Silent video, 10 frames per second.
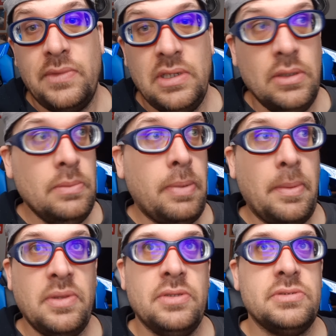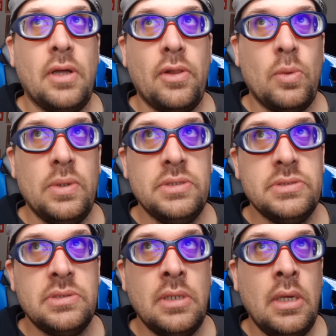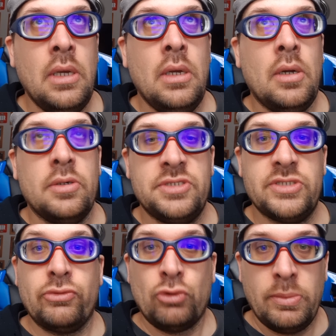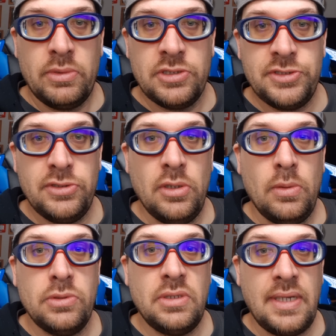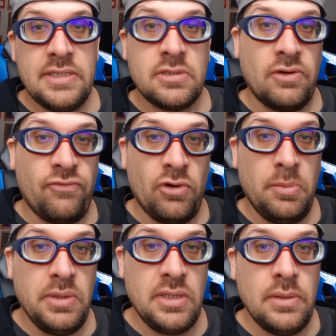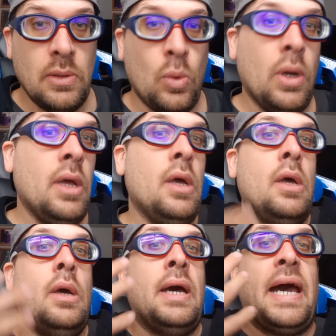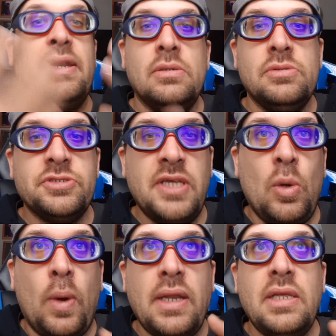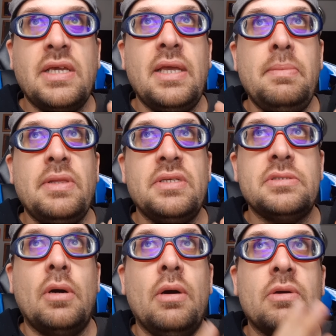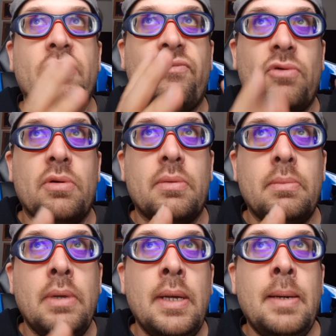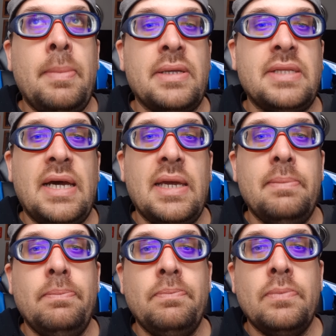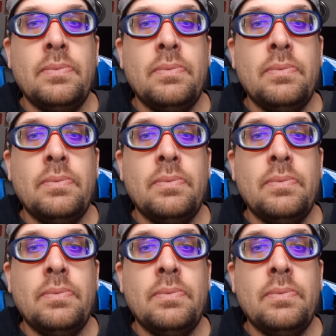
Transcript: You know, probably there's other ones are just rumors until tonight's confirming. I don't understand why they can't make this all confirmed by time